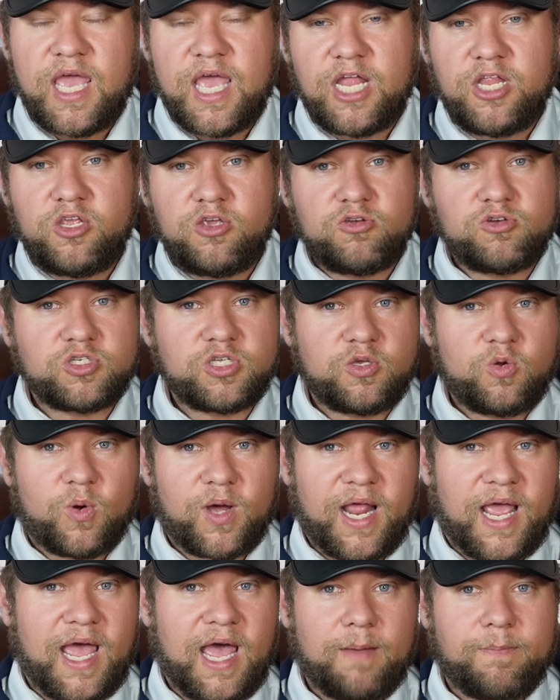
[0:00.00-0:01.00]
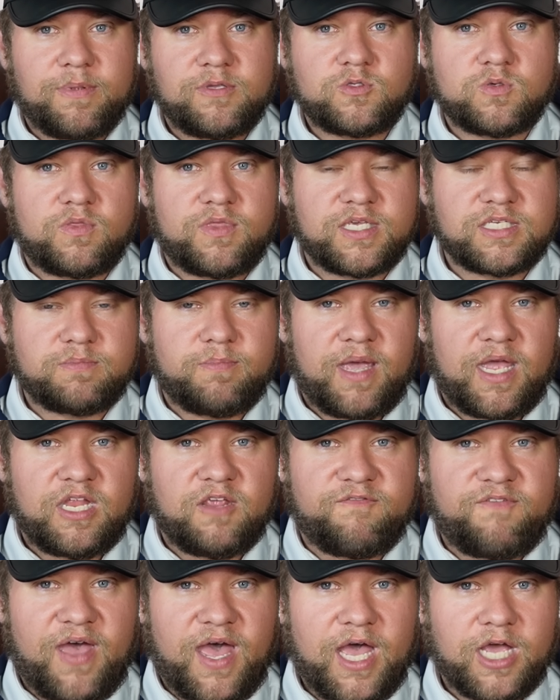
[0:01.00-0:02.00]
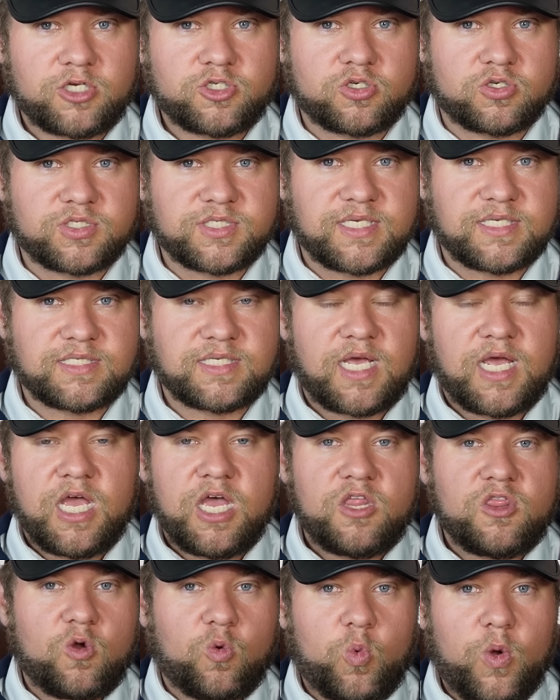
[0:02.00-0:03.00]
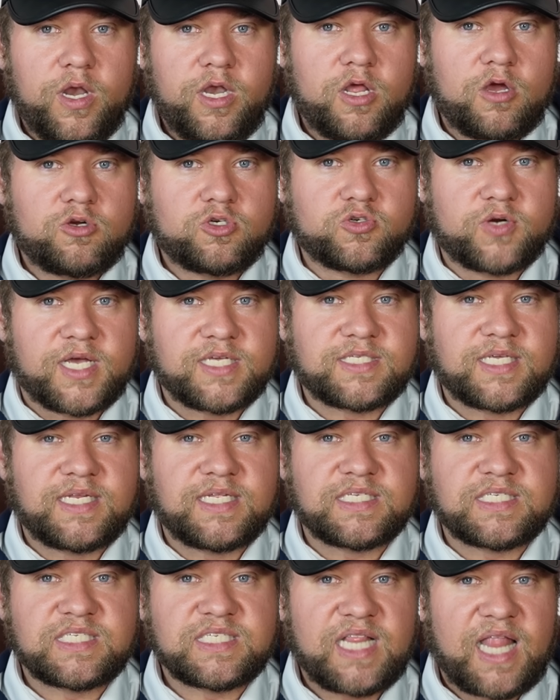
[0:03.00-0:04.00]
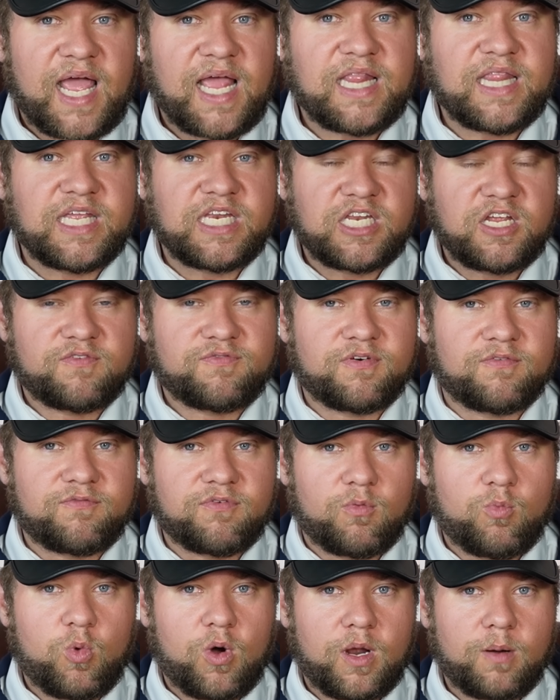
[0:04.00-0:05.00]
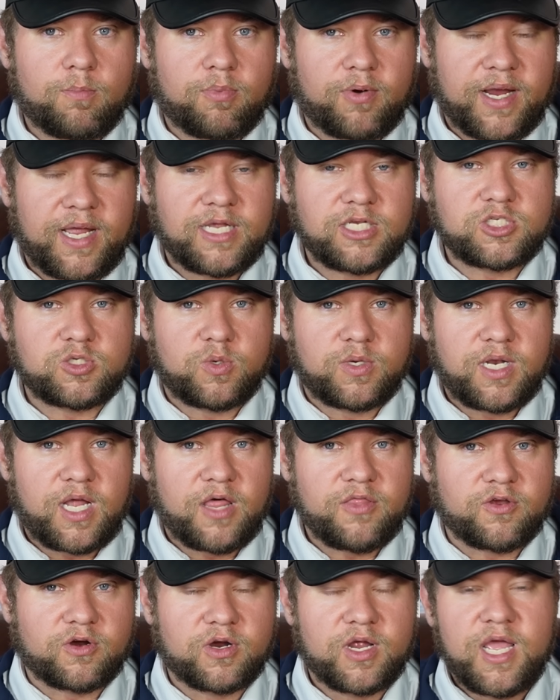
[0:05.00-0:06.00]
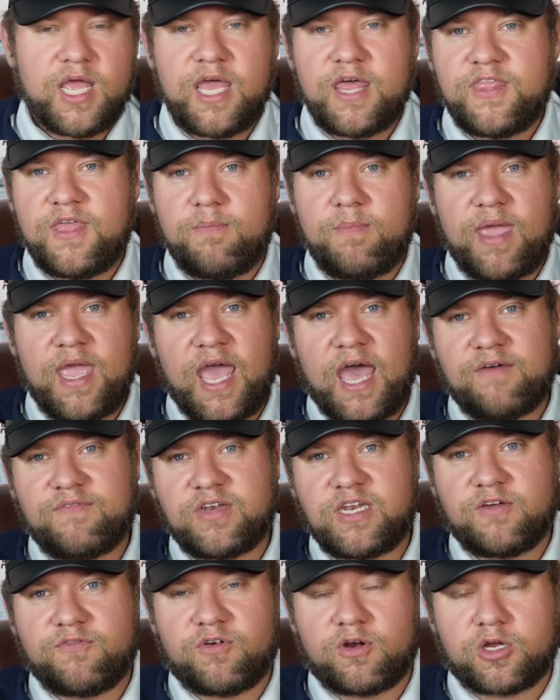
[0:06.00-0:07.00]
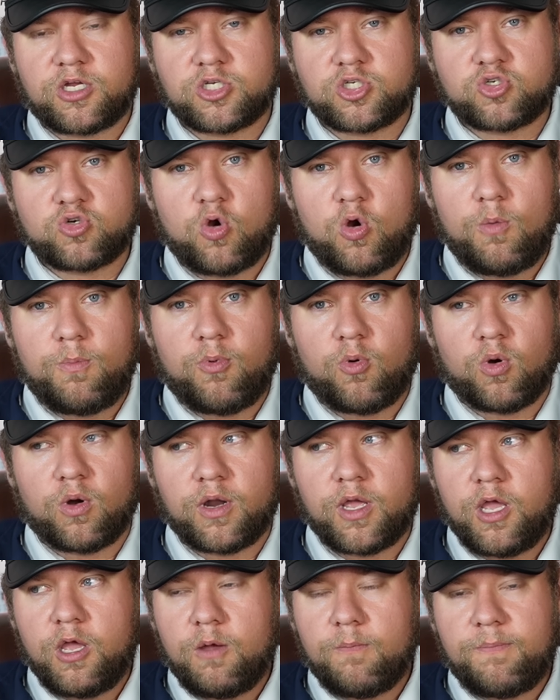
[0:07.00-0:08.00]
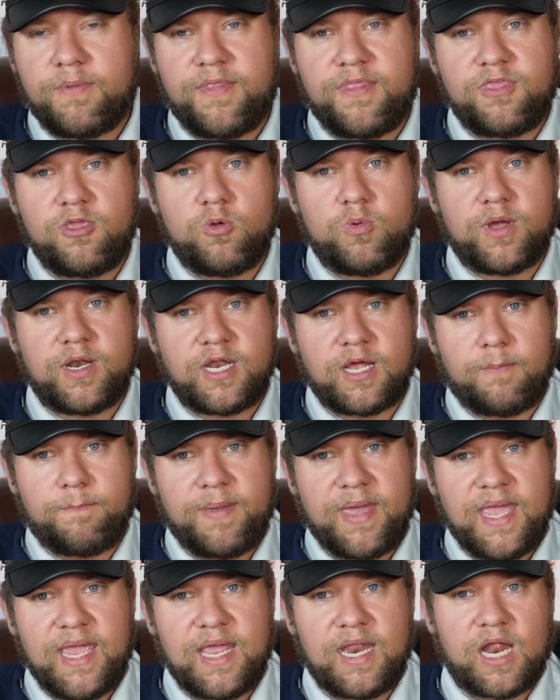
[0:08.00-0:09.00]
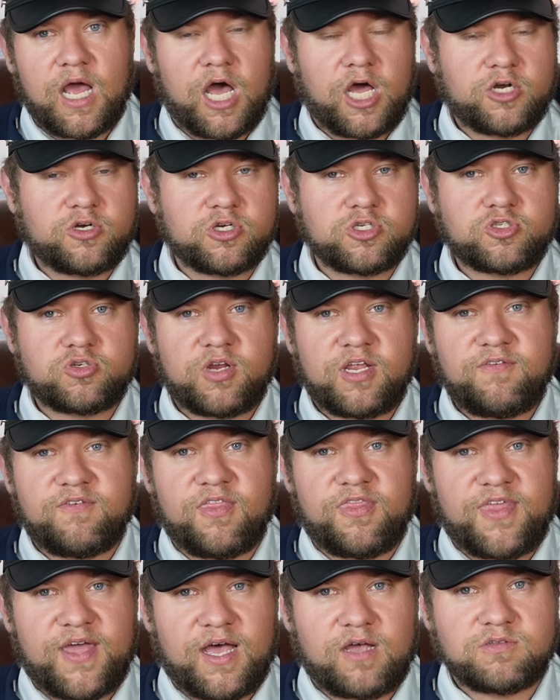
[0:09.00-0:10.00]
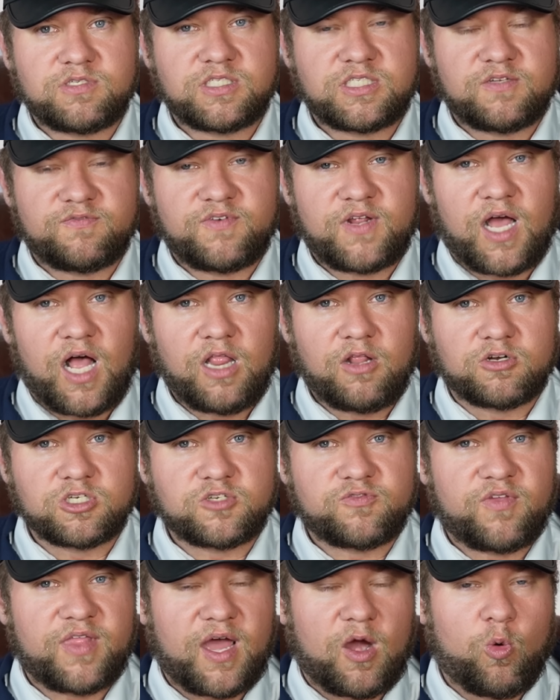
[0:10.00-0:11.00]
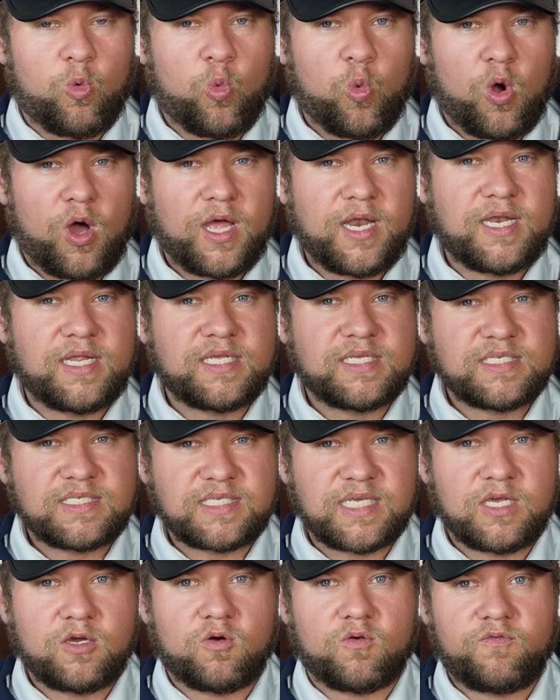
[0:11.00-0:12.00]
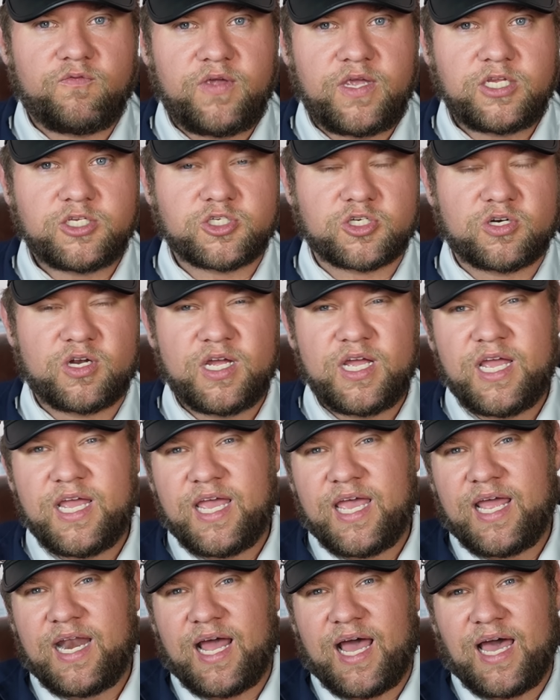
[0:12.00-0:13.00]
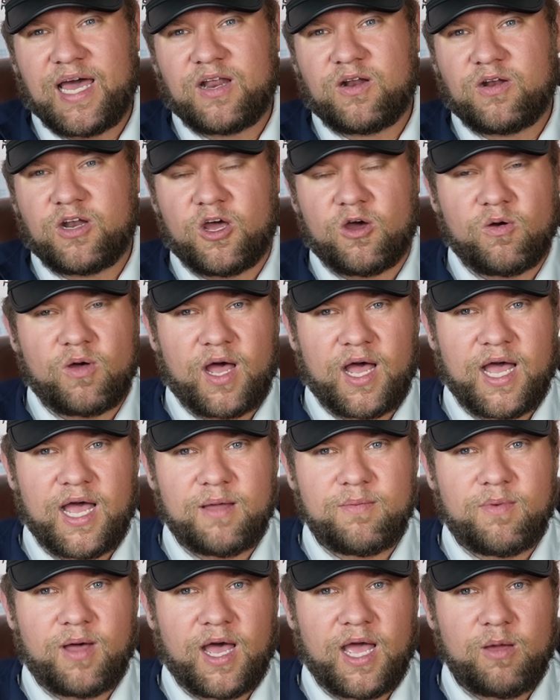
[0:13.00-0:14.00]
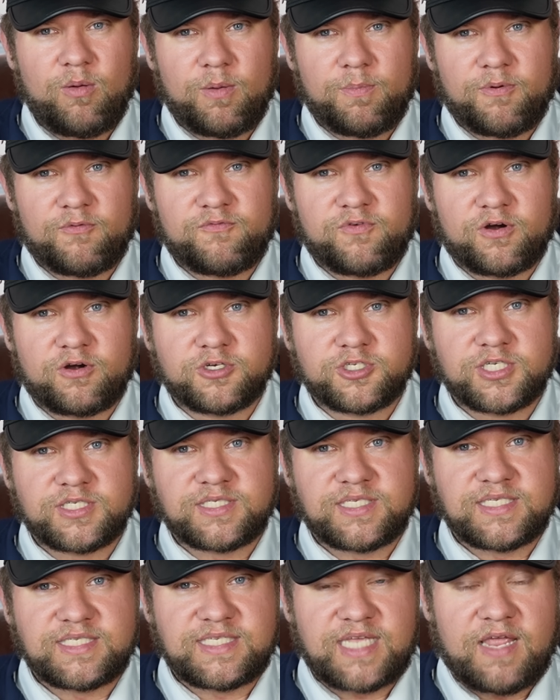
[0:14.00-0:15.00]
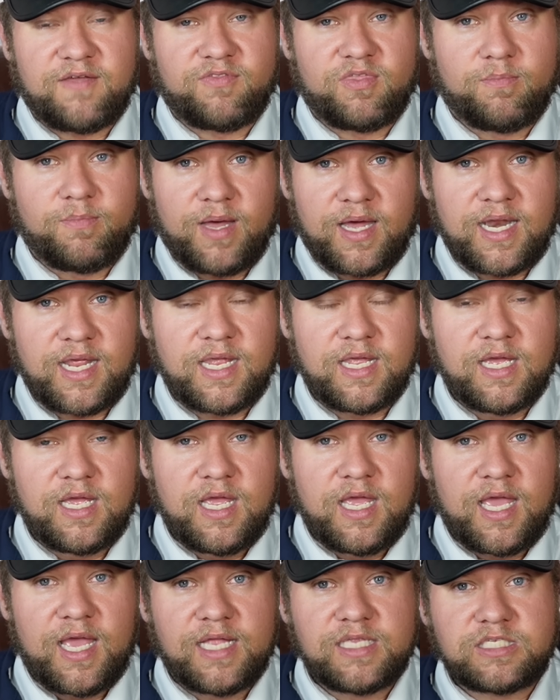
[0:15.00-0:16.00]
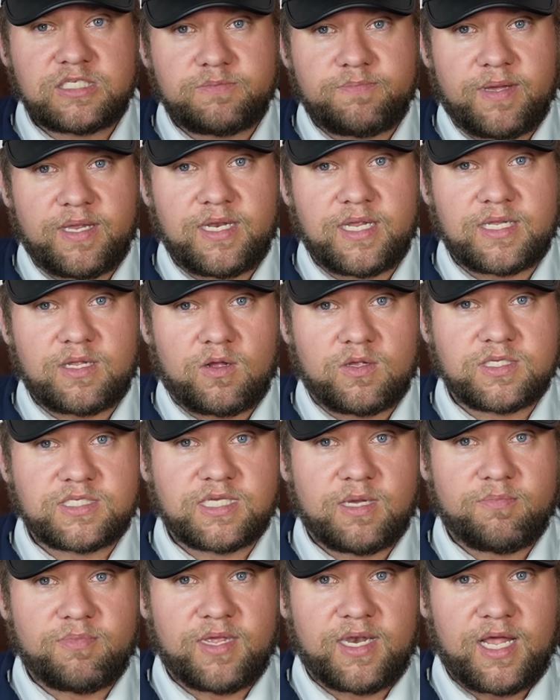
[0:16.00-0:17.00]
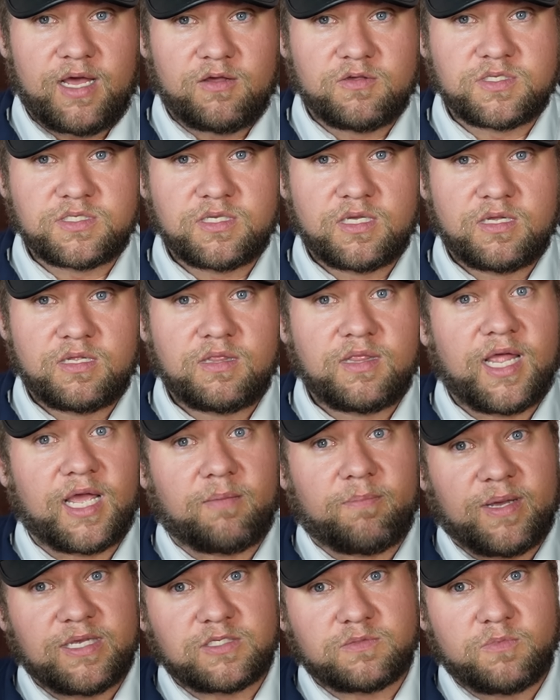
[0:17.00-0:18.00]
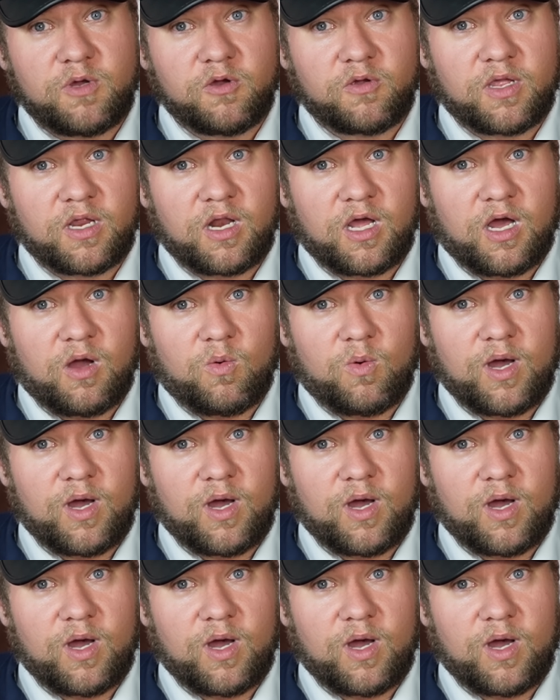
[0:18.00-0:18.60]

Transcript: And usually what happens with these manufacturers is the window dressing is slightly different from one brand to another. They may have a different control board, but you end up paying hundreds or even thousands of dollars for that one single feature. And I don't know, I, I would prefer just to save the money money and spend it on something else, like my smoking hot